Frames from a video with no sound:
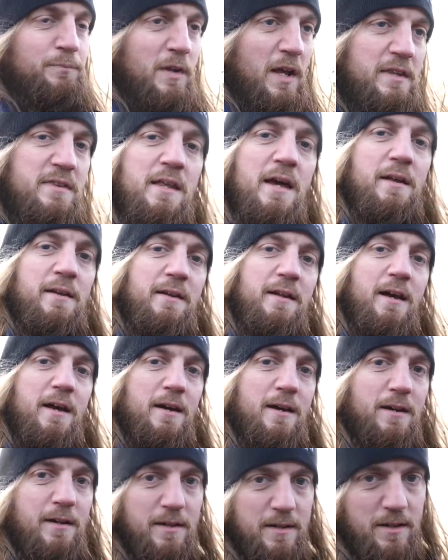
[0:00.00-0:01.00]
and then
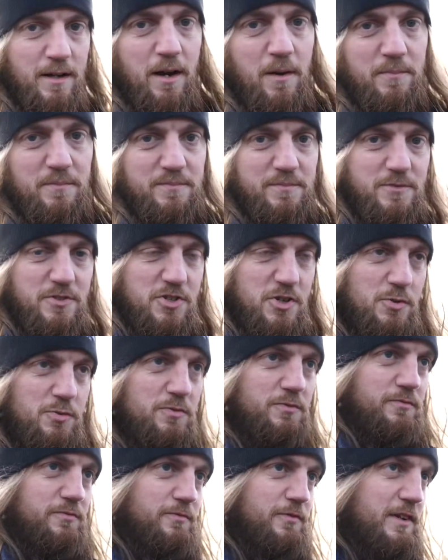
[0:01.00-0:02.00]
I'm
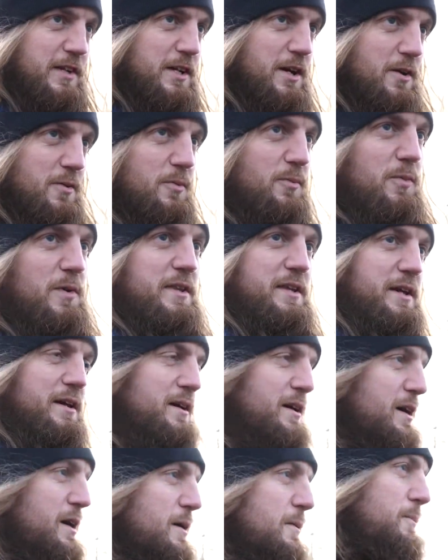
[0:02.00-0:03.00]
shooting video with it.
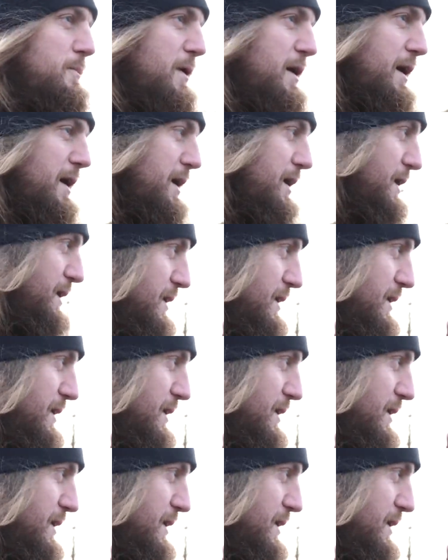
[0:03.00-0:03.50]
But